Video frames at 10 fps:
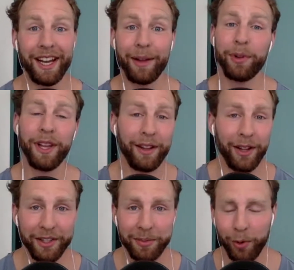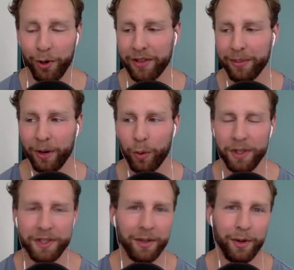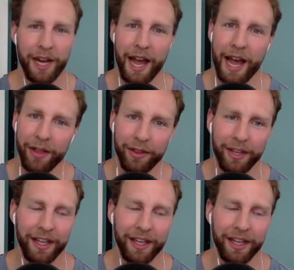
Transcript: played a lot of sports, but I wasn't a great athlete.